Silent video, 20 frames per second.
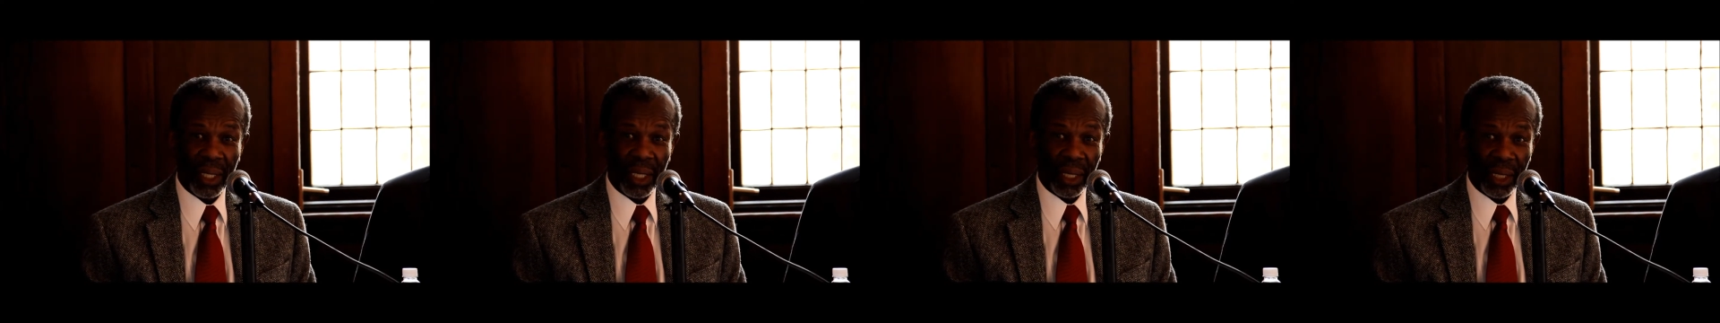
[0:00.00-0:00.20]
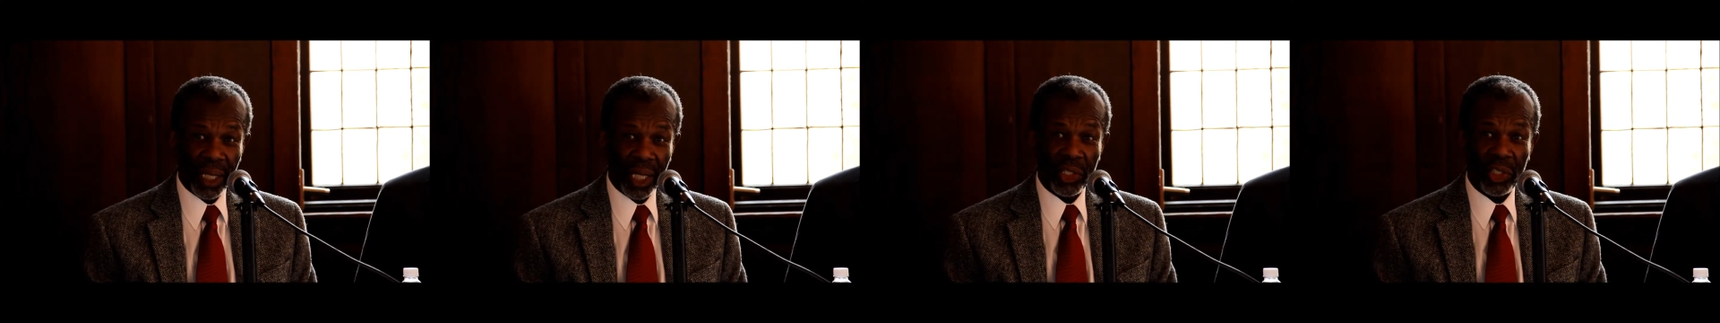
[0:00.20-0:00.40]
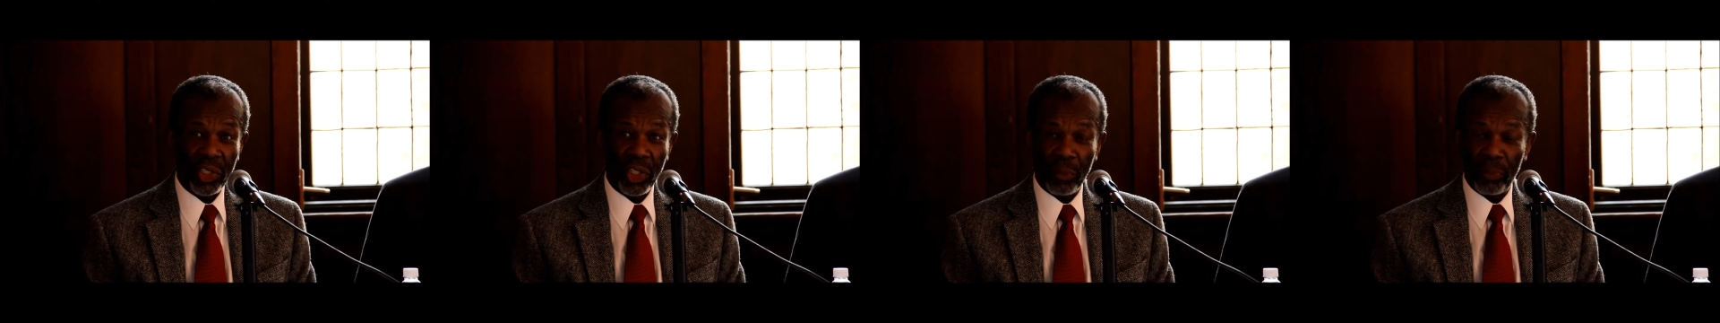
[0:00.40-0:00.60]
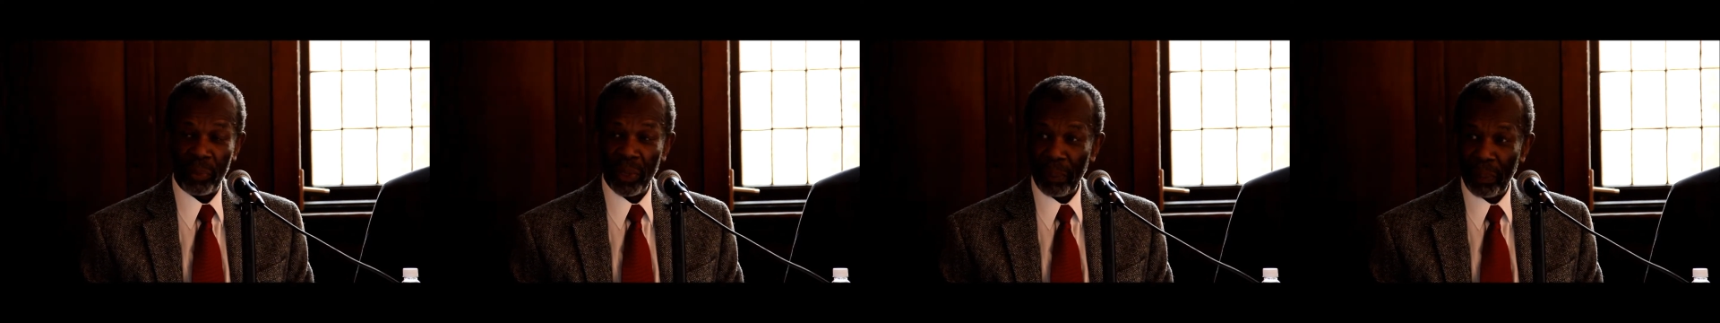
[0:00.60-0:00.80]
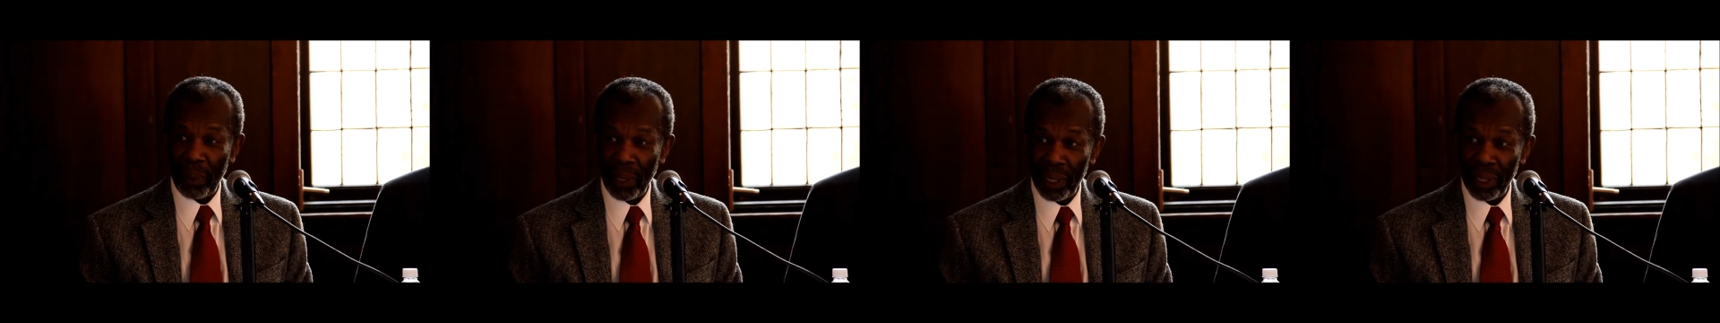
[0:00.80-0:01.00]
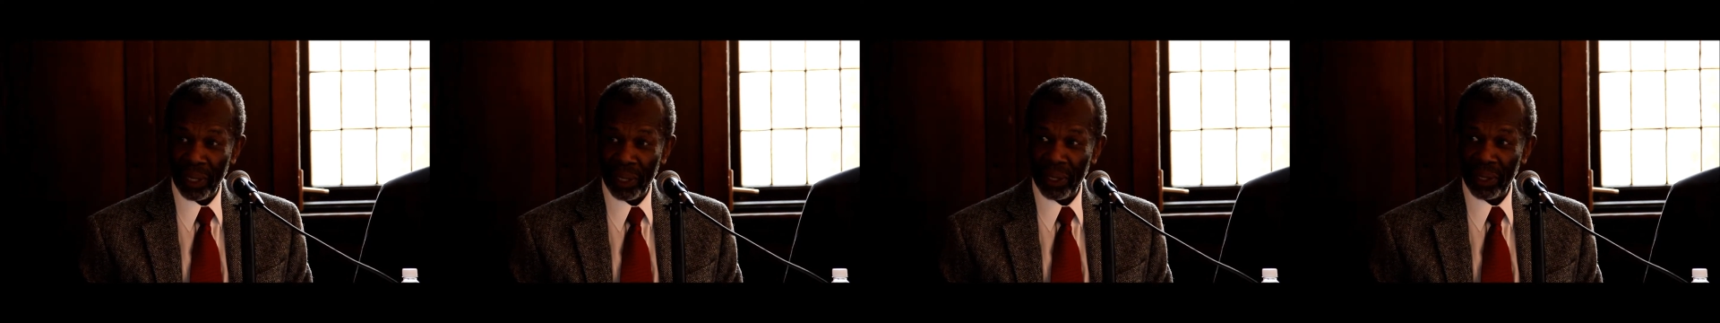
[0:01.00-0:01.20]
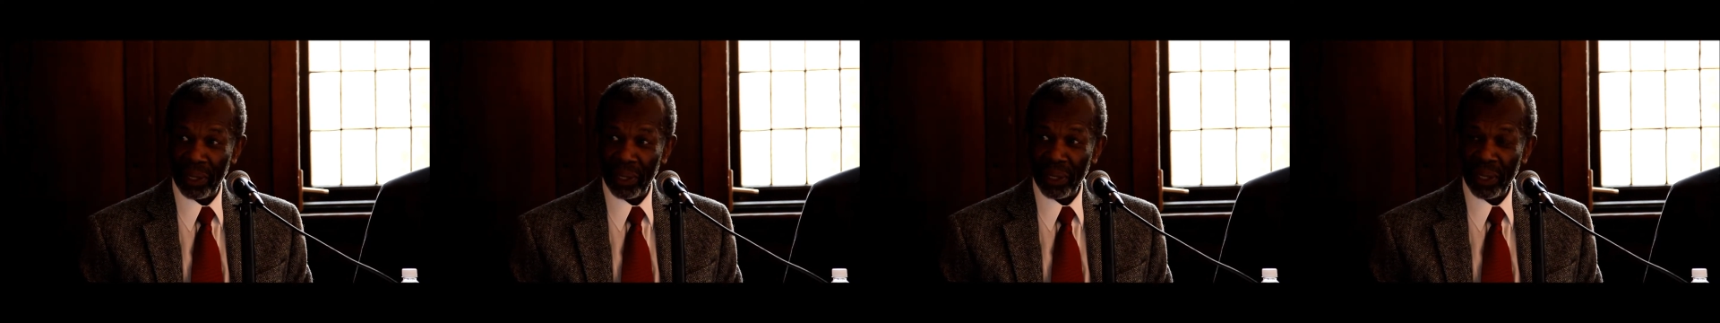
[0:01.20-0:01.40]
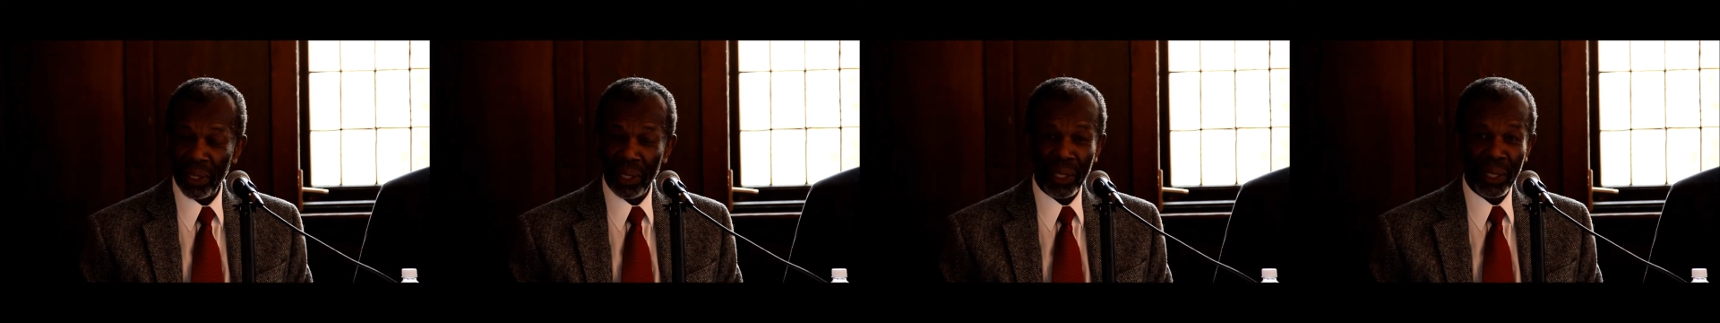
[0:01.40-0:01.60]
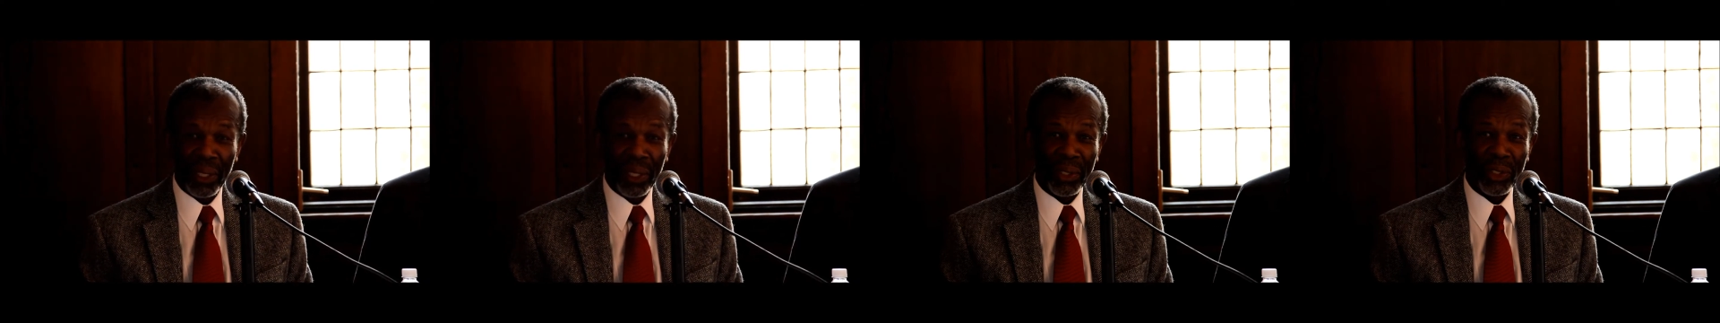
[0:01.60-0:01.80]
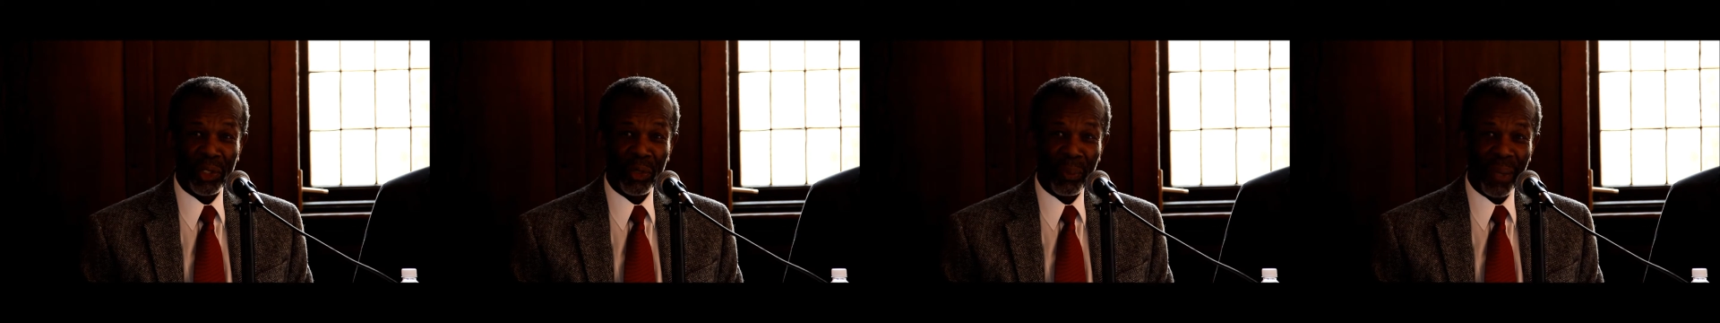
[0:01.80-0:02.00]
that you're prepared
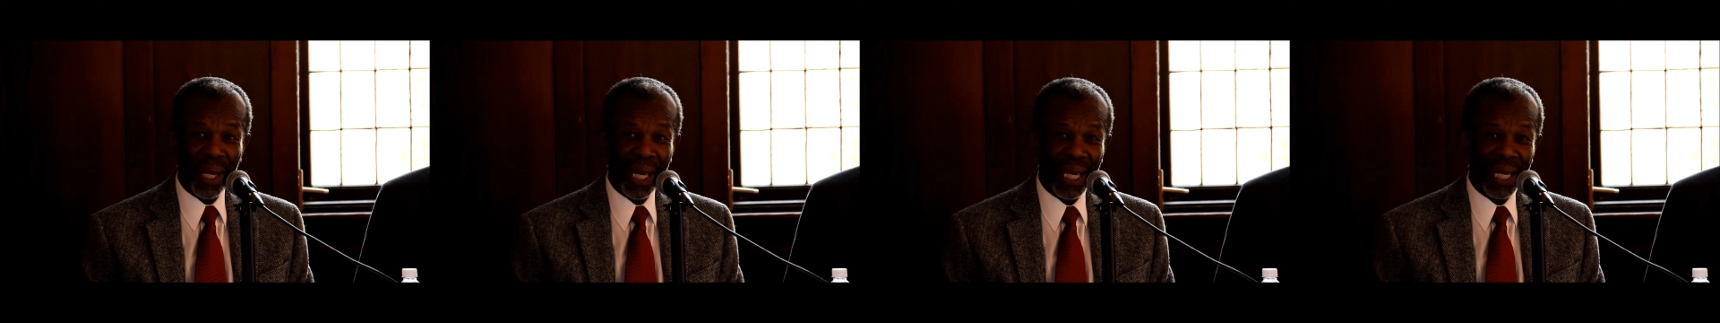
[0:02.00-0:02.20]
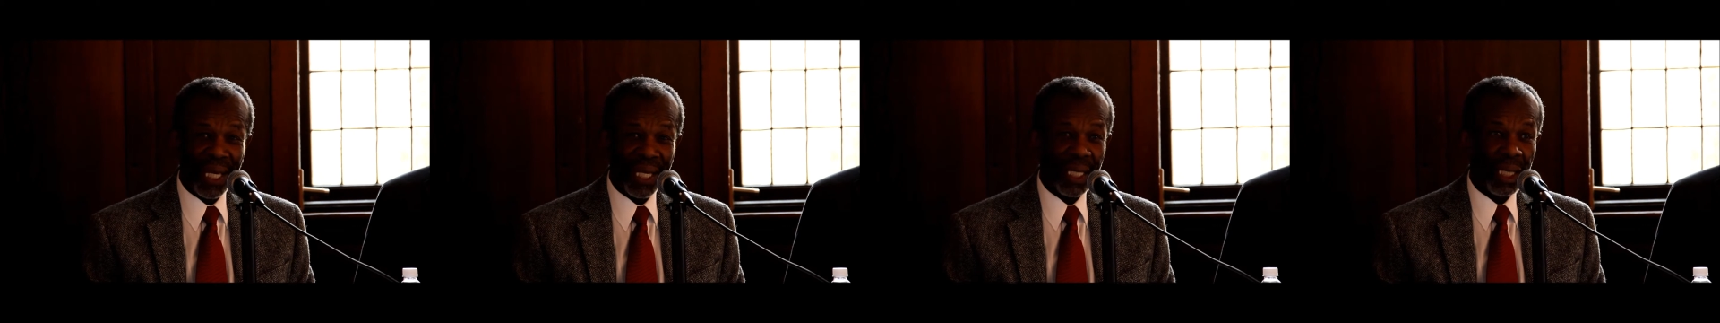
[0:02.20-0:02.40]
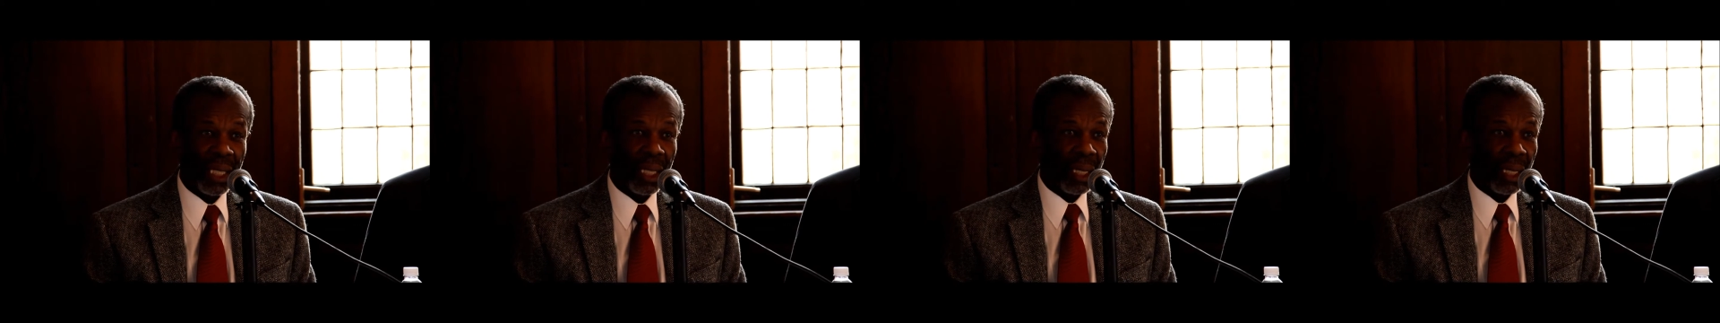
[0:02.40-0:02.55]
to make